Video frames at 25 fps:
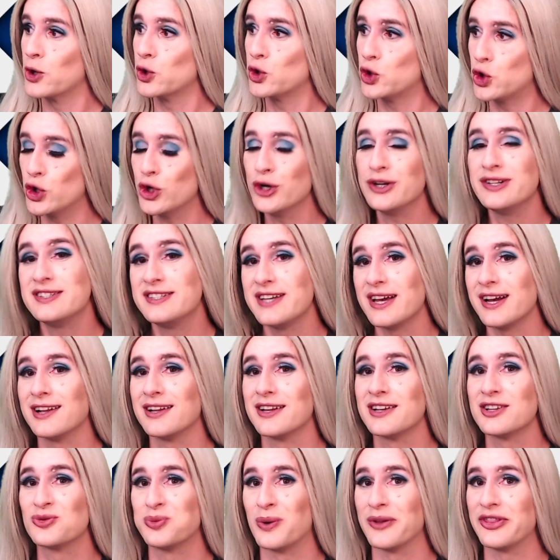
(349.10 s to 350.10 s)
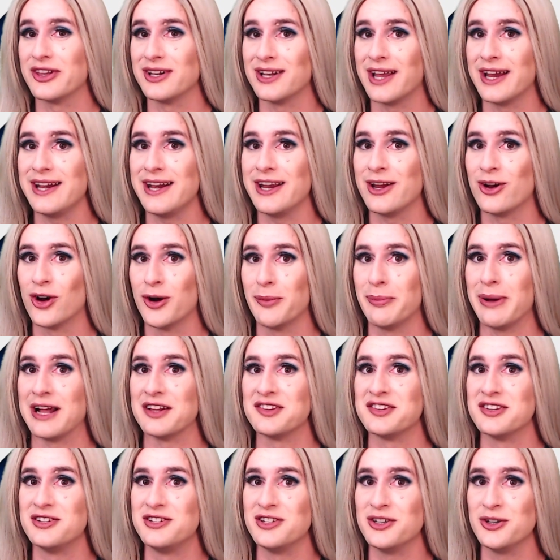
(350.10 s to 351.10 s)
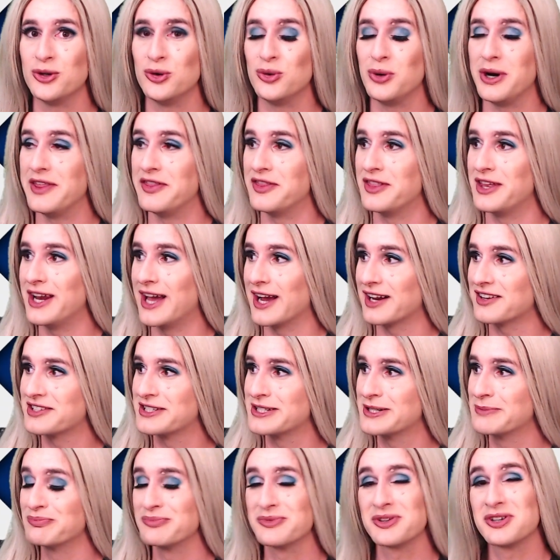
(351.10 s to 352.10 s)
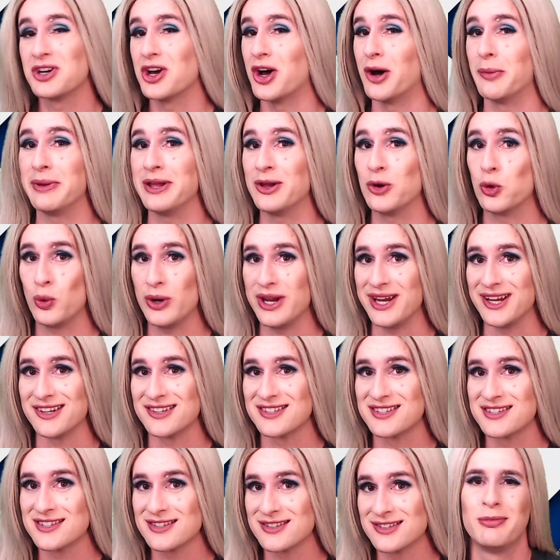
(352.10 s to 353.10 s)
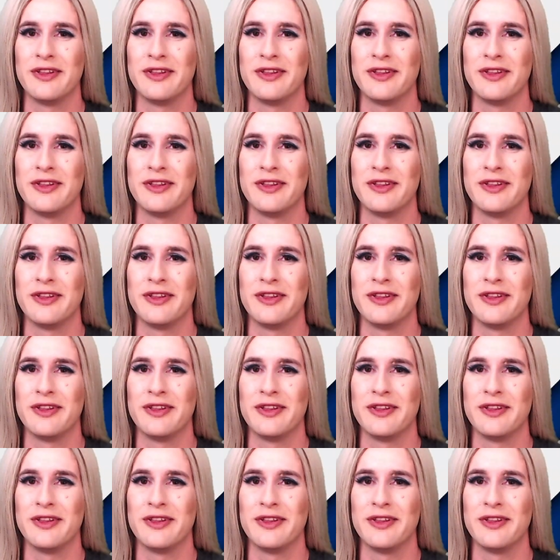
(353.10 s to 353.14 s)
could tell us what the Lightning are about to do in the next coming weeks.